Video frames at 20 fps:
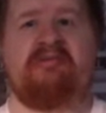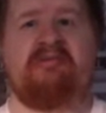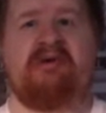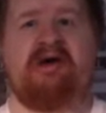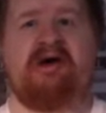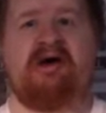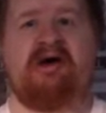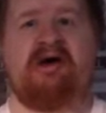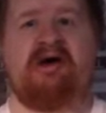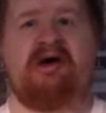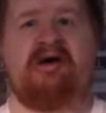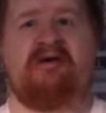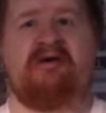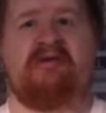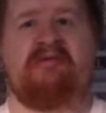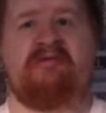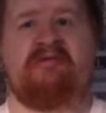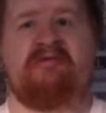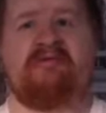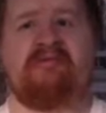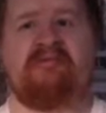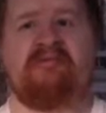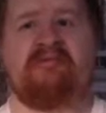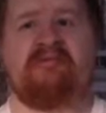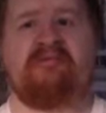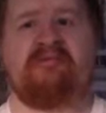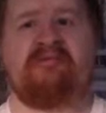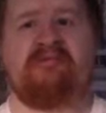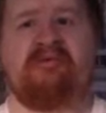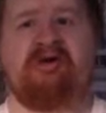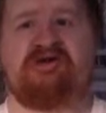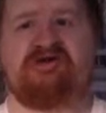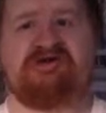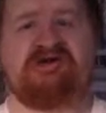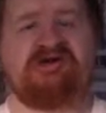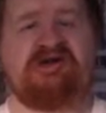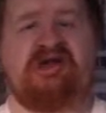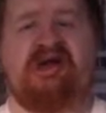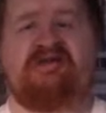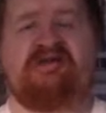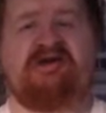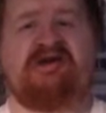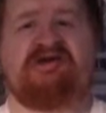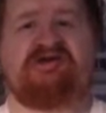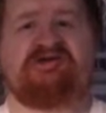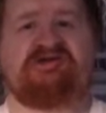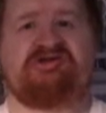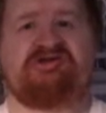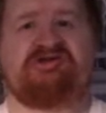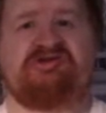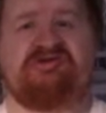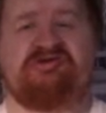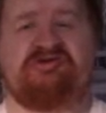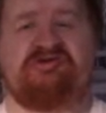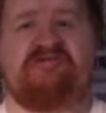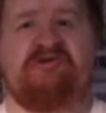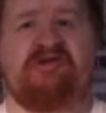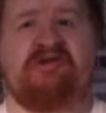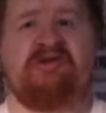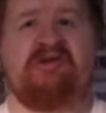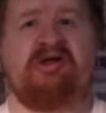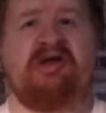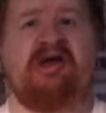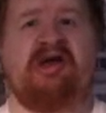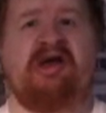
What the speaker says: logic, I think it's truthful.